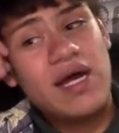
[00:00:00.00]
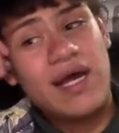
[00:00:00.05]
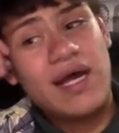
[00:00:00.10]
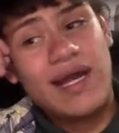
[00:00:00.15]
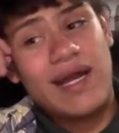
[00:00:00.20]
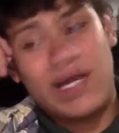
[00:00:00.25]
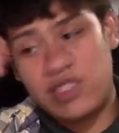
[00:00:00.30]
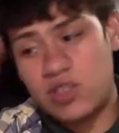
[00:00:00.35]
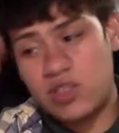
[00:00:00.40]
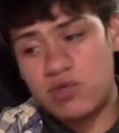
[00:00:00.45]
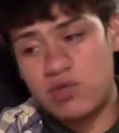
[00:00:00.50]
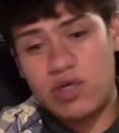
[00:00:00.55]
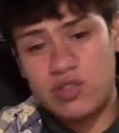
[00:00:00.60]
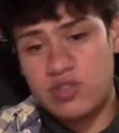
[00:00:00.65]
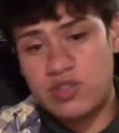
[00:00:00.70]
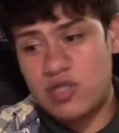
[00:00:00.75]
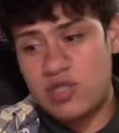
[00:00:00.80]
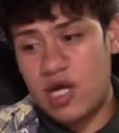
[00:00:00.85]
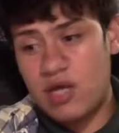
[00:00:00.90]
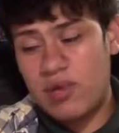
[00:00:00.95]
and I just wanted
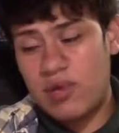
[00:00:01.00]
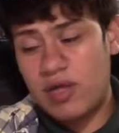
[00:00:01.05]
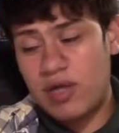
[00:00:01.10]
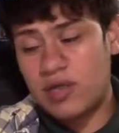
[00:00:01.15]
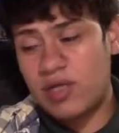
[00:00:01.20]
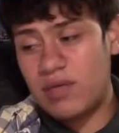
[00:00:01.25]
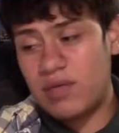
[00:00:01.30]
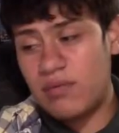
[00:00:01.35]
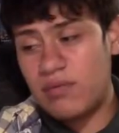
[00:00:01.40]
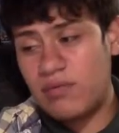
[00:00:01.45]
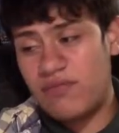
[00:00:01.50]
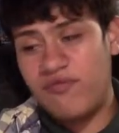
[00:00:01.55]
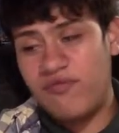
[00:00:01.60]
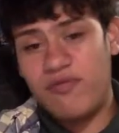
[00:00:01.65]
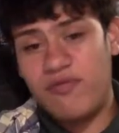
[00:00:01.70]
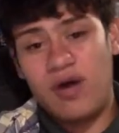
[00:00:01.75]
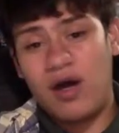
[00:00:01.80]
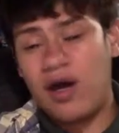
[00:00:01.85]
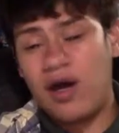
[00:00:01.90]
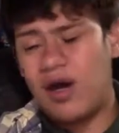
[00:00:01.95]
to talk about them,
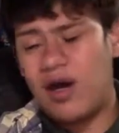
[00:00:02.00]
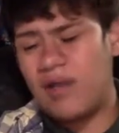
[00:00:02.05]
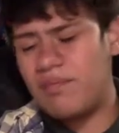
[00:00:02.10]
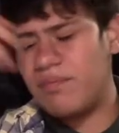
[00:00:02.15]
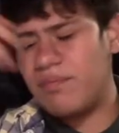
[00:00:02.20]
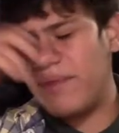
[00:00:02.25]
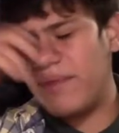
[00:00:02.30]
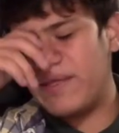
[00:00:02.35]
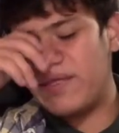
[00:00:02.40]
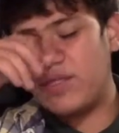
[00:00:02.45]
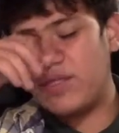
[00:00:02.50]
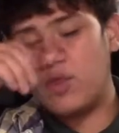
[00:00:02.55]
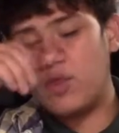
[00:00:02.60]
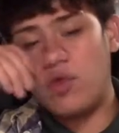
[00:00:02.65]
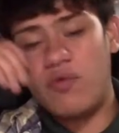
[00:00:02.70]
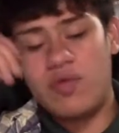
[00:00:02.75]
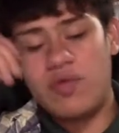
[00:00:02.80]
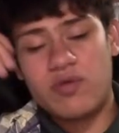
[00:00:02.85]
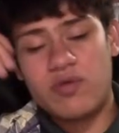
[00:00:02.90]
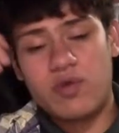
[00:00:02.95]
but I didn't know
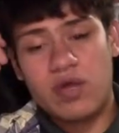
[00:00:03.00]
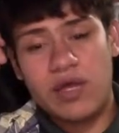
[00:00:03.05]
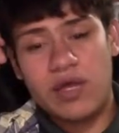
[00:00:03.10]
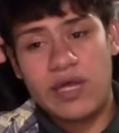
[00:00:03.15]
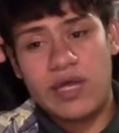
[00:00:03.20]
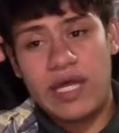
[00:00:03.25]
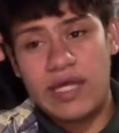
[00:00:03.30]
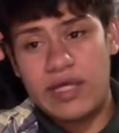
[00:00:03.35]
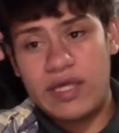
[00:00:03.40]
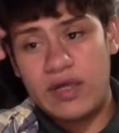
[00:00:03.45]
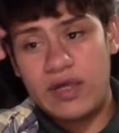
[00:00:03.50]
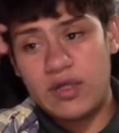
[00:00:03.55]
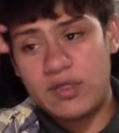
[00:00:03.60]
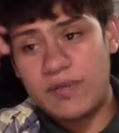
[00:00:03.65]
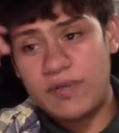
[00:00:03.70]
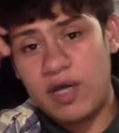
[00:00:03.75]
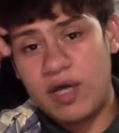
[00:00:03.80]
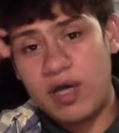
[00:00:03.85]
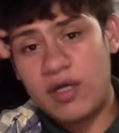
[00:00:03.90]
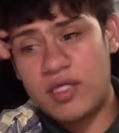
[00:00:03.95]
when they were going to get here, to
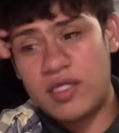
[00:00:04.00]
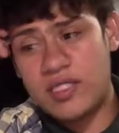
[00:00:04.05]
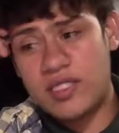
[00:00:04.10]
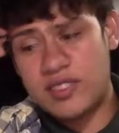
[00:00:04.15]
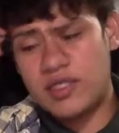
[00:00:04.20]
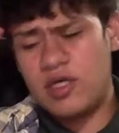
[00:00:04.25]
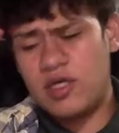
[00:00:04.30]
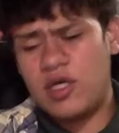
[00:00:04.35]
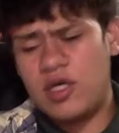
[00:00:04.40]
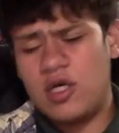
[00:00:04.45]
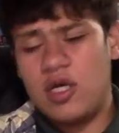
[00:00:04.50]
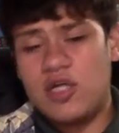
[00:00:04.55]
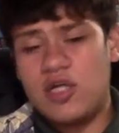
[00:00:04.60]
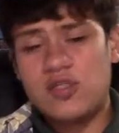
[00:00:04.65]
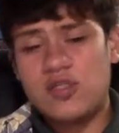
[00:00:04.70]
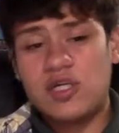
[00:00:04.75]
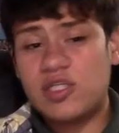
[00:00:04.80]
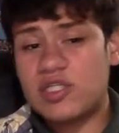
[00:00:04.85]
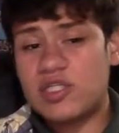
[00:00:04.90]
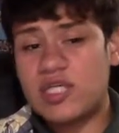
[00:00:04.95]
be honest.
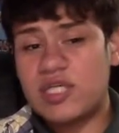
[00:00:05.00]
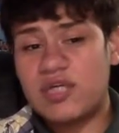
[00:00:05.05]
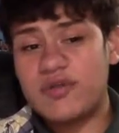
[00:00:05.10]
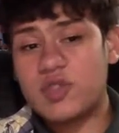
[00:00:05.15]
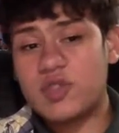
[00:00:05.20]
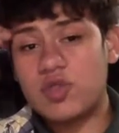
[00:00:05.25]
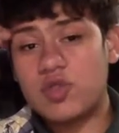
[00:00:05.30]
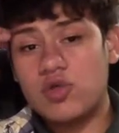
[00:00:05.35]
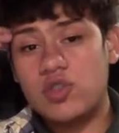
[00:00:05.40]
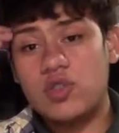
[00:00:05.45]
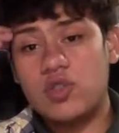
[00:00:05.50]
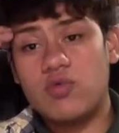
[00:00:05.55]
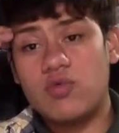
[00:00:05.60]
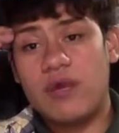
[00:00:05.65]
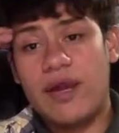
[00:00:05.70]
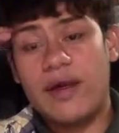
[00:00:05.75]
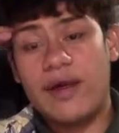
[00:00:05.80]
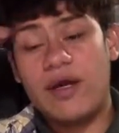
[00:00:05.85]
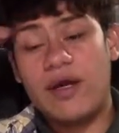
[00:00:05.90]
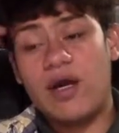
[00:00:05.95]
So I just kind of showed you what
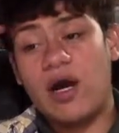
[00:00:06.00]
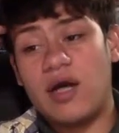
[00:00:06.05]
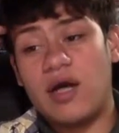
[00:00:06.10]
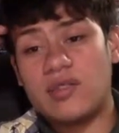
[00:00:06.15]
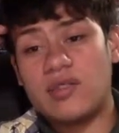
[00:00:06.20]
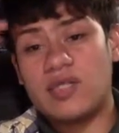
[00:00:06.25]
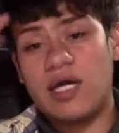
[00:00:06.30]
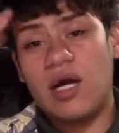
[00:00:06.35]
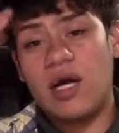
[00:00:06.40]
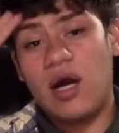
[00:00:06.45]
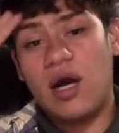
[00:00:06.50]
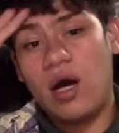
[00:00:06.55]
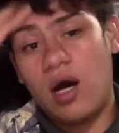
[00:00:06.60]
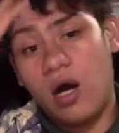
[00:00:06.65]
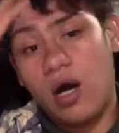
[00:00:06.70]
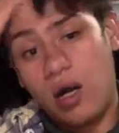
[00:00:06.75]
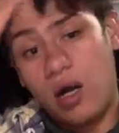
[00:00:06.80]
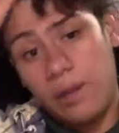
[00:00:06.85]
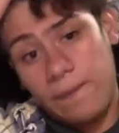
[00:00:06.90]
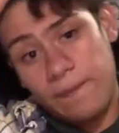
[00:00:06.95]
I got.
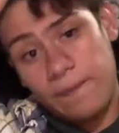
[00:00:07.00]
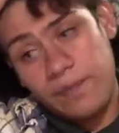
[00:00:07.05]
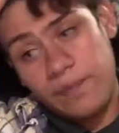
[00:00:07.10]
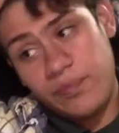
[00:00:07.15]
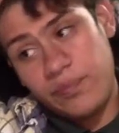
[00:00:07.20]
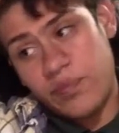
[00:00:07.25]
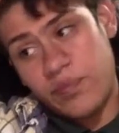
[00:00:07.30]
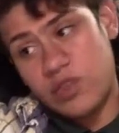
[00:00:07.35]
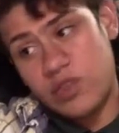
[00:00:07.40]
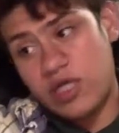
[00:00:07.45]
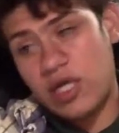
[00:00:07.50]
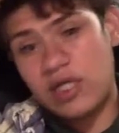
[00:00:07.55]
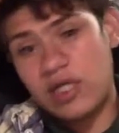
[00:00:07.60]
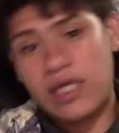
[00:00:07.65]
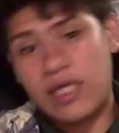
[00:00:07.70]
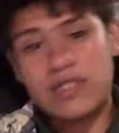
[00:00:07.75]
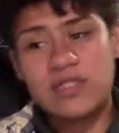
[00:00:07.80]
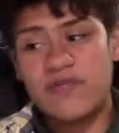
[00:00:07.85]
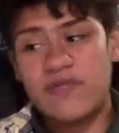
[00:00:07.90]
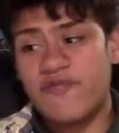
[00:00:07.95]
I
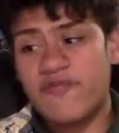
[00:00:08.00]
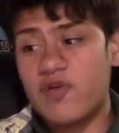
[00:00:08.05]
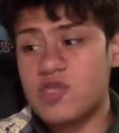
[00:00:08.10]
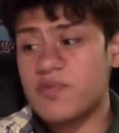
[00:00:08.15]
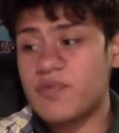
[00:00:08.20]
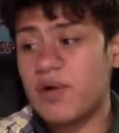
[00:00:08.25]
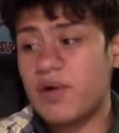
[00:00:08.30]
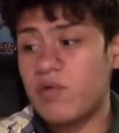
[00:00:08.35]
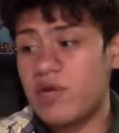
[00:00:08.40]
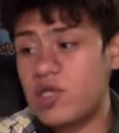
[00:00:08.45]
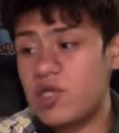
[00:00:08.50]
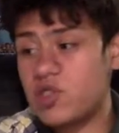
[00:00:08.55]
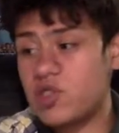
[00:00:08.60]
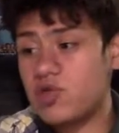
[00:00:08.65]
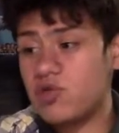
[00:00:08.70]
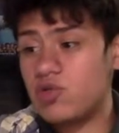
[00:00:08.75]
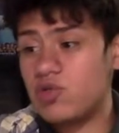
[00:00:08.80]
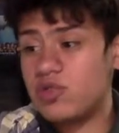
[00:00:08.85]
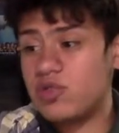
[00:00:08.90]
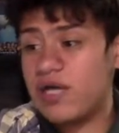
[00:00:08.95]
did the first part where I
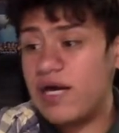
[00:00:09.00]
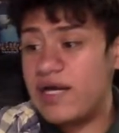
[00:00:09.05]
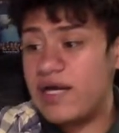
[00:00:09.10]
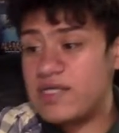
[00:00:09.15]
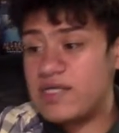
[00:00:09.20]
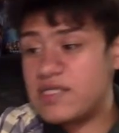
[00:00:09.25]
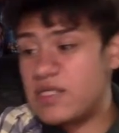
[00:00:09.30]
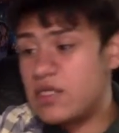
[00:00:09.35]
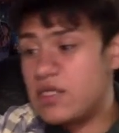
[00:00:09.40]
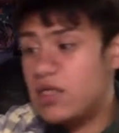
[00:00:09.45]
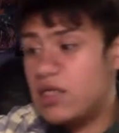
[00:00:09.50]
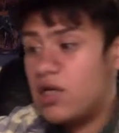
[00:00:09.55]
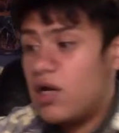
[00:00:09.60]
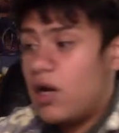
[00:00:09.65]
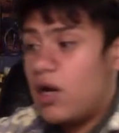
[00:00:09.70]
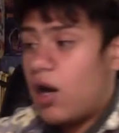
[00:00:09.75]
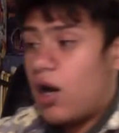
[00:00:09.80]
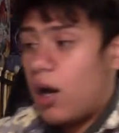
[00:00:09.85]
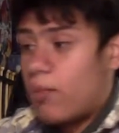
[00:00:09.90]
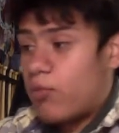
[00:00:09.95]
showed you guys
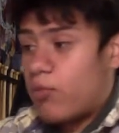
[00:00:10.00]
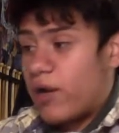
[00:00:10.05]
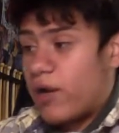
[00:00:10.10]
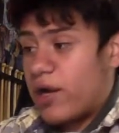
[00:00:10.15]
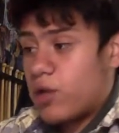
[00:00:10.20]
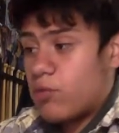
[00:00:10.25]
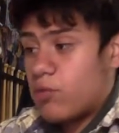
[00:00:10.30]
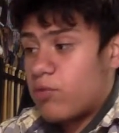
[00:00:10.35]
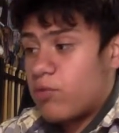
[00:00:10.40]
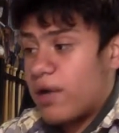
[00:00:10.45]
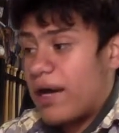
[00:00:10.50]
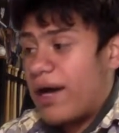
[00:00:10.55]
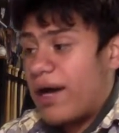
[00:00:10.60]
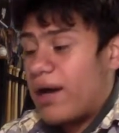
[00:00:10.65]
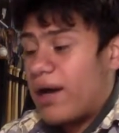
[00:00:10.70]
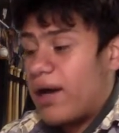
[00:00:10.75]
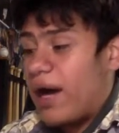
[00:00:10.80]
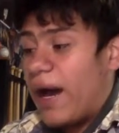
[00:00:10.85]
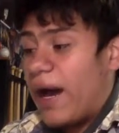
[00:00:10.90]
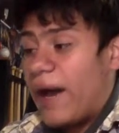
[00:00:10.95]
what
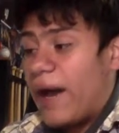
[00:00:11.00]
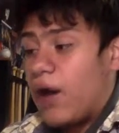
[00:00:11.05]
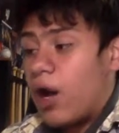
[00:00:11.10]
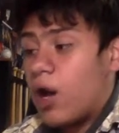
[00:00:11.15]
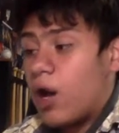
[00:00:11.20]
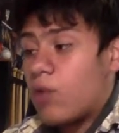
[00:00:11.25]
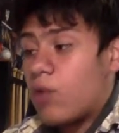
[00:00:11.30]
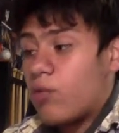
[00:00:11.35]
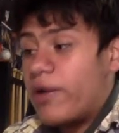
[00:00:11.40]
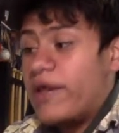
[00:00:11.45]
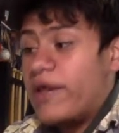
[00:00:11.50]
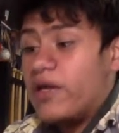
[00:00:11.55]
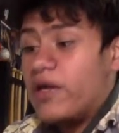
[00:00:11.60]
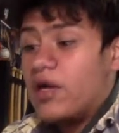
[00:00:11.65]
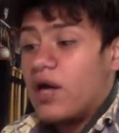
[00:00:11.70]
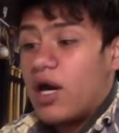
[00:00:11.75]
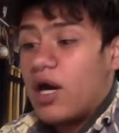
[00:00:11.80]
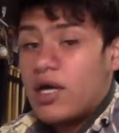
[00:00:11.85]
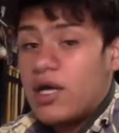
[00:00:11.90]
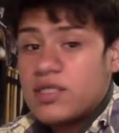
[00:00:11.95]
I already
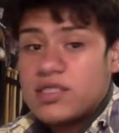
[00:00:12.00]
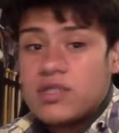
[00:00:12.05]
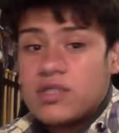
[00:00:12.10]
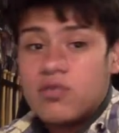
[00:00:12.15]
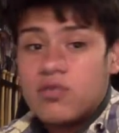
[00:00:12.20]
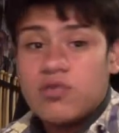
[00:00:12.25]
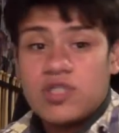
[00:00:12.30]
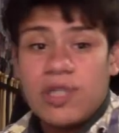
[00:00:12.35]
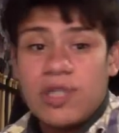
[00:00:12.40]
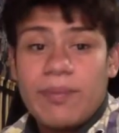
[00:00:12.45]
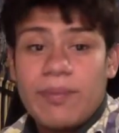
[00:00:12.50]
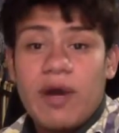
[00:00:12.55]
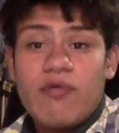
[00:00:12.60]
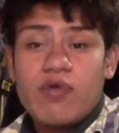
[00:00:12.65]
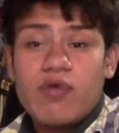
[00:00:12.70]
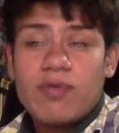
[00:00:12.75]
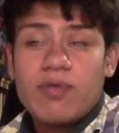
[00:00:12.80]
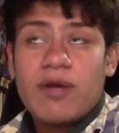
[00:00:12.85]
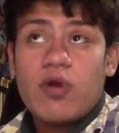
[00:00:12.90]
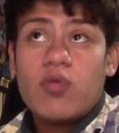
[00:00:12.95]
got, which I bought
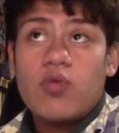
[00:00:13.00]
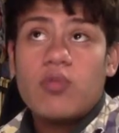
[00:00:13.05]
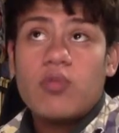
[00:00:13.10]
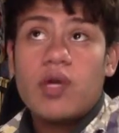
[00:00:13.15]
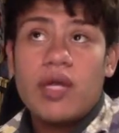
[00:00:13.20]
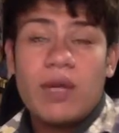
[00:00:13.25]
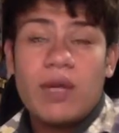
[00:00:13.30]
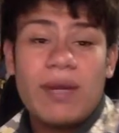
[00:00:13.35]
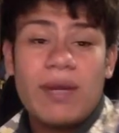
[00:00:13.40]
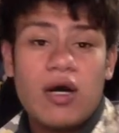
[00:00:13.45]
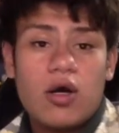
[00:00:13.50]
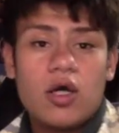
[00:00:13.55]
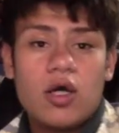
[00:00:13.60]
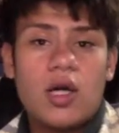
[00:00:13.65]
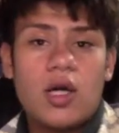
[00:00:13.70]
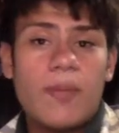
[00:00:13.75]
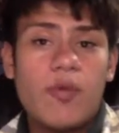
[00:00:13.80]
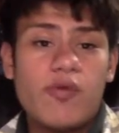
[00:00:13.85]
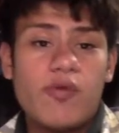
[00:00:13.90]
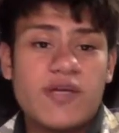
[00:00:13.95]
with my own money about a
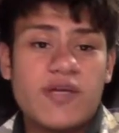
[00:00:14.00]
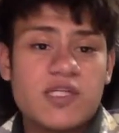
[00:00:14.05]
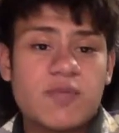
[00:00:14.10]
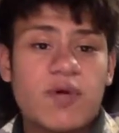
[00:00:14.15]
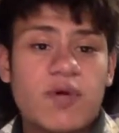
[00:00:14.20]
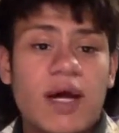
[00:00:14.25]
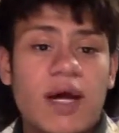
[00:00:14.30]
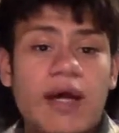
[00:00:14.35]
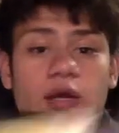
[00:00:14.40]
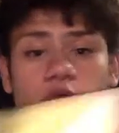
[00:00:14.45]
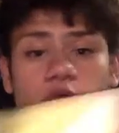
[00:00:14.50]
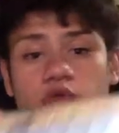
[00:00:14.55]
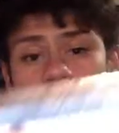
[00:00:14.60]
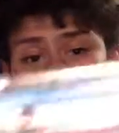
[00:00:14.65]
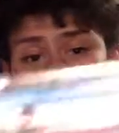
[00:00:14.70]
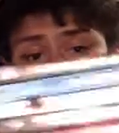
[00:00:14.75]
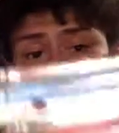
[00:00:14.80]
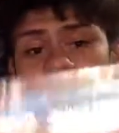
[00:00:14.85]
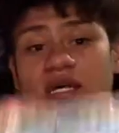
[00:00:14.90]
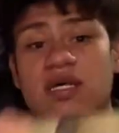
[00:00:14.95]
couple weeks prior, which
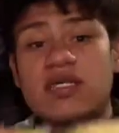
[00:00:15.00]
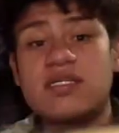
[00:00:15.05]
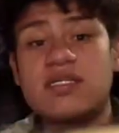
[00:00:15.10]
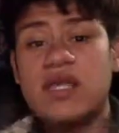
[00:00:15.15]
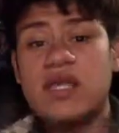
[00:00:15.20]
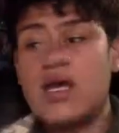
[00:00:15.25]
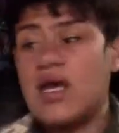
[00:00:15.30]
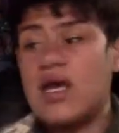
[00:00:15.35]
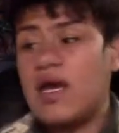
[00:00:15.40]
was this,